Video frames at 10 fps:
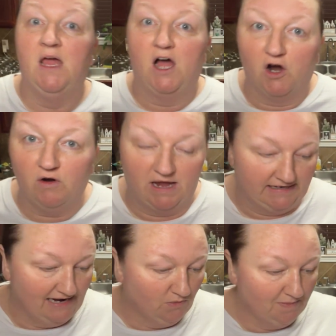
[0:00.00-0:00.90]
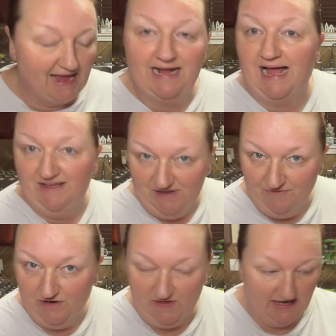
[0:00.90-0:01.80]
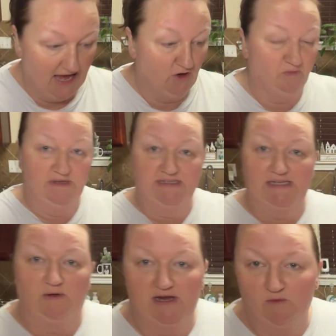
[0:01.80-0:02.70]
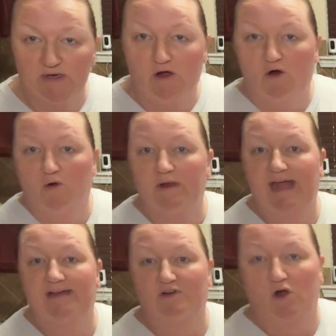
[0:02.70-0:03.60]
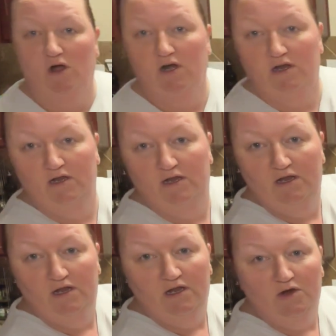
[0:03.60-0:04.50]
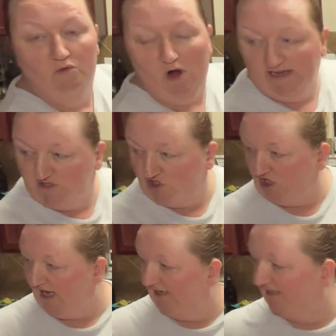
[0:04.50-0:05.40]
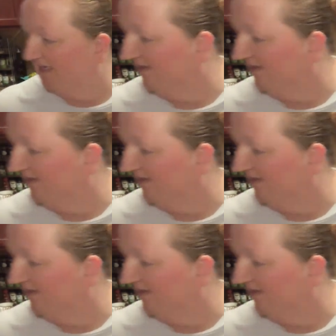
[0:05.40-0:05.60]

All right, now we're back. I have everything open. So here we are. We have our rice checks in